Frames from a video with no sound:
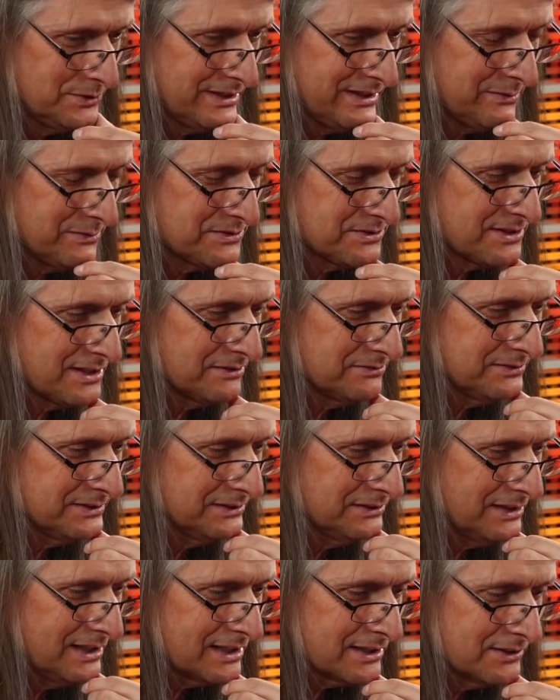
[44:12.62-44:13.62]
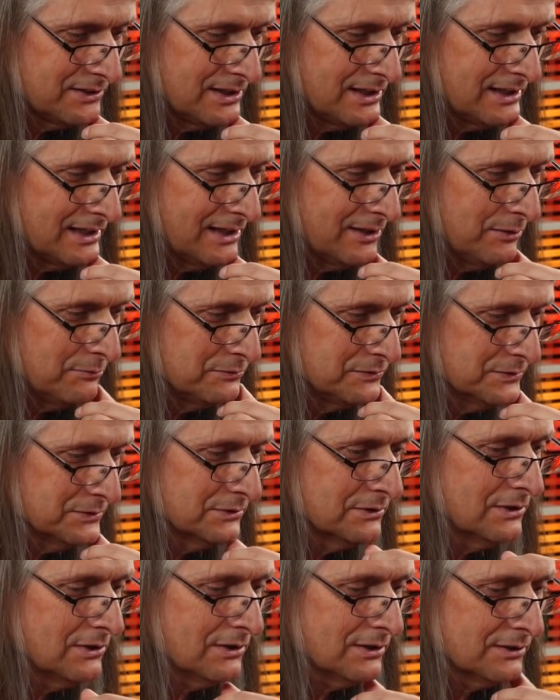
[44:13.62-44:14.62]
Well, that was definitely a lot of not helpful
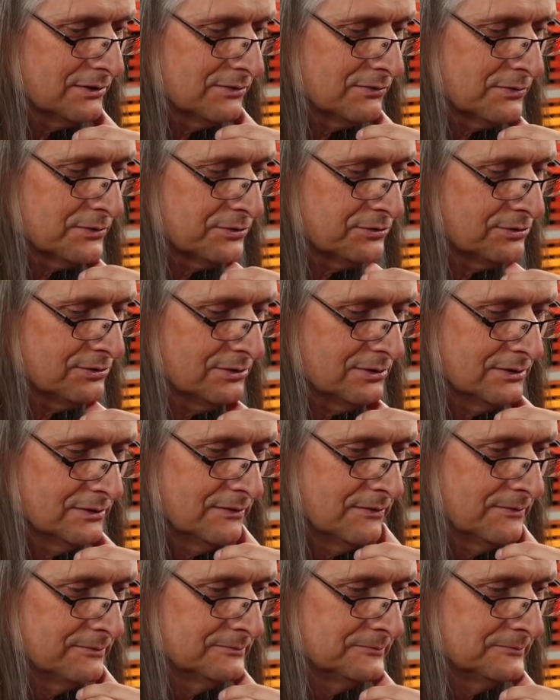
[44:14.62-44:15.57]
cards for sure.